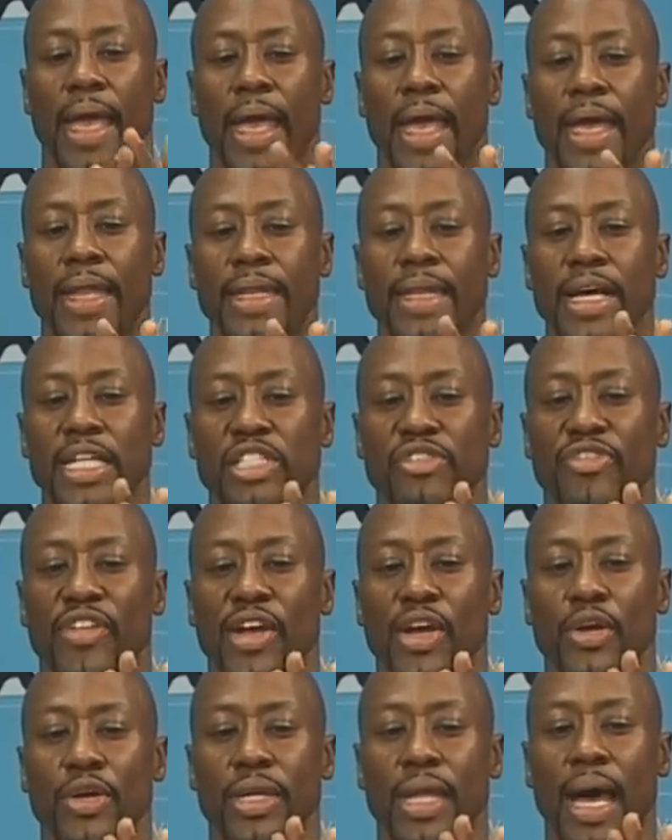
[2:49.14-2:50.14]
index
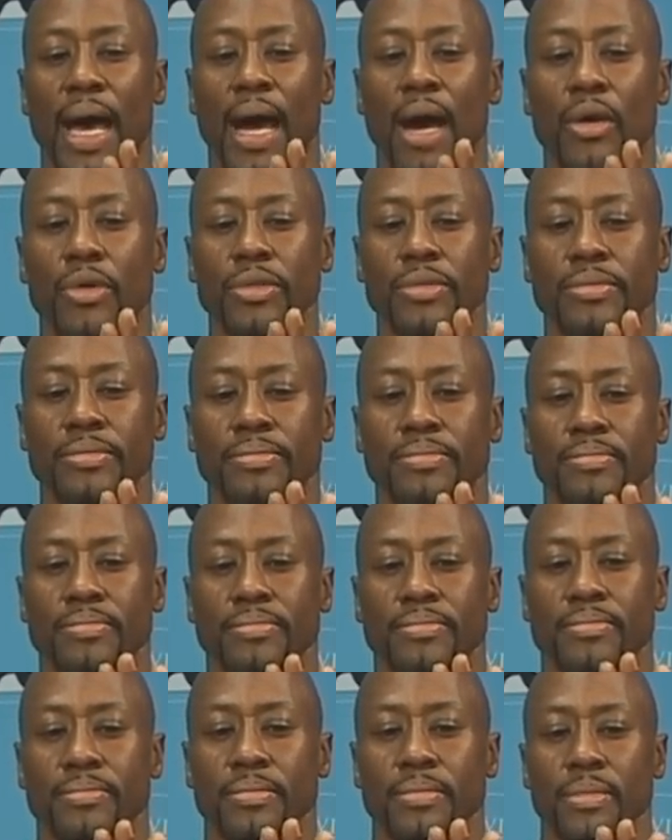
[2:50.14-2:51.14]
finger down,
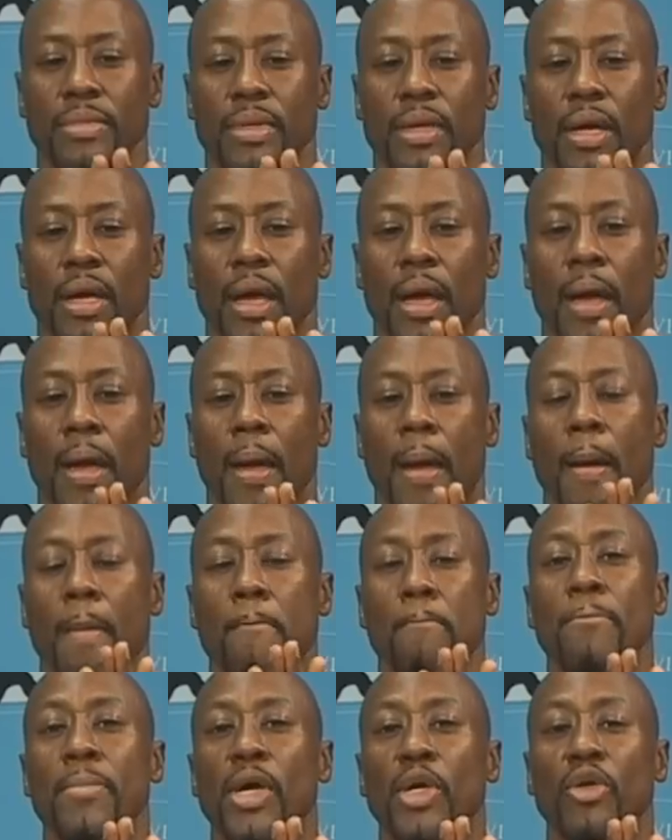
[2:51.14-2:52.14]

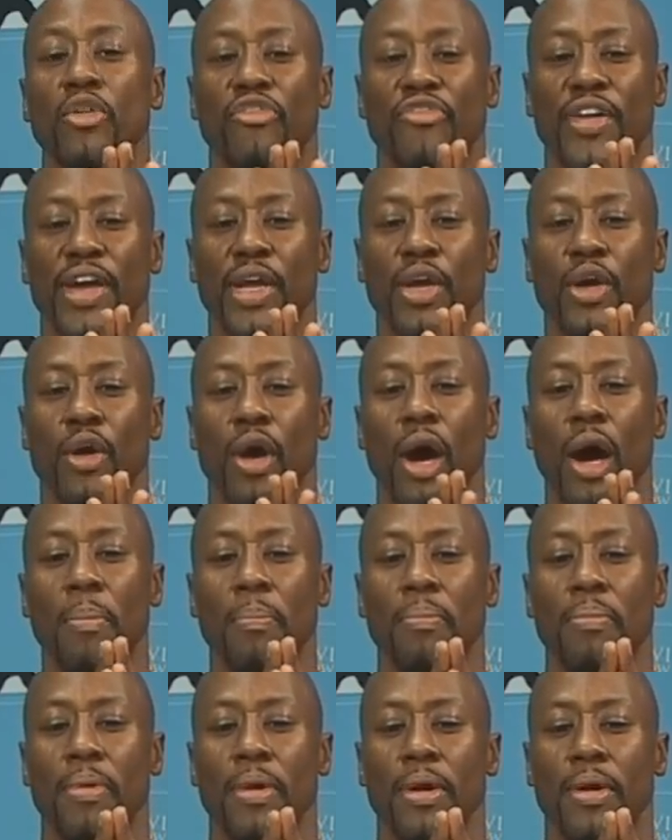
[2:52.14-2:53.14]
middle finger up,
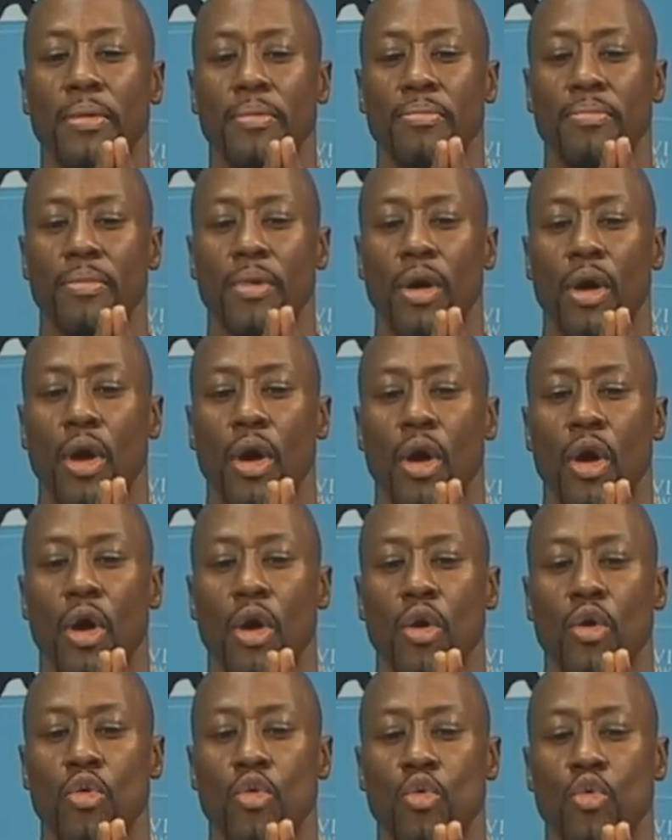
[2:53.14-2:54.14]

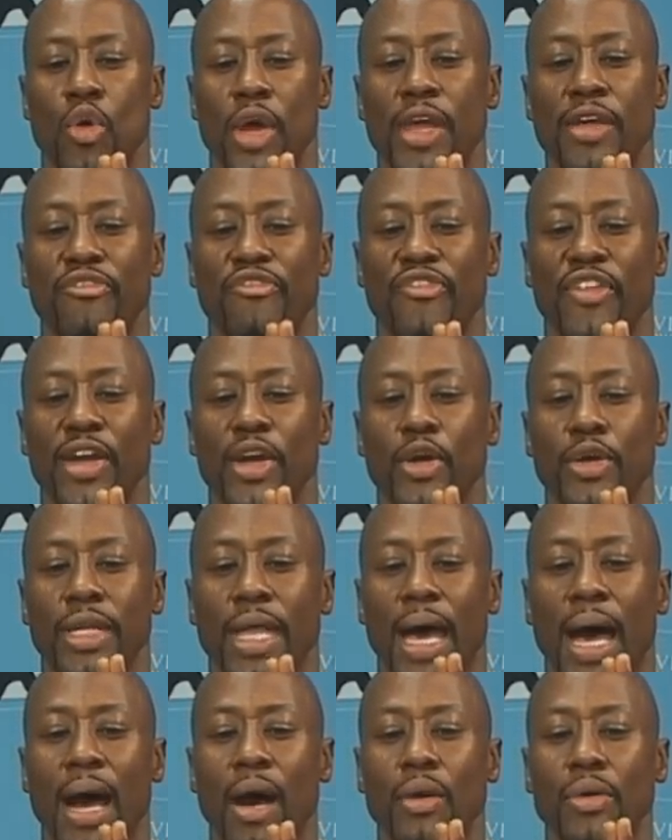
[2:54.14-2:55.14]
ring finger
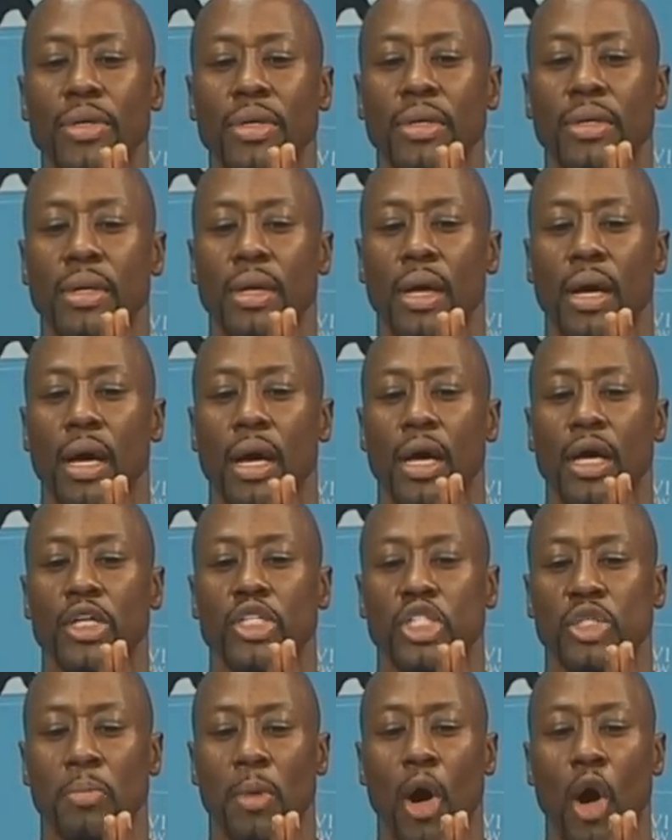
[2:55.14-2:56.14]
down,
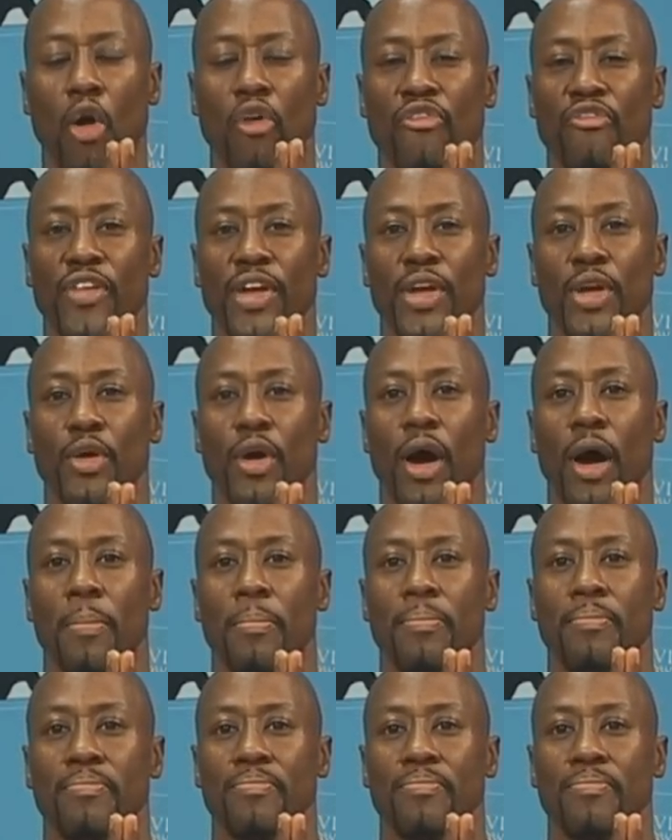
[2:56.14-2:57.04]
small finger up.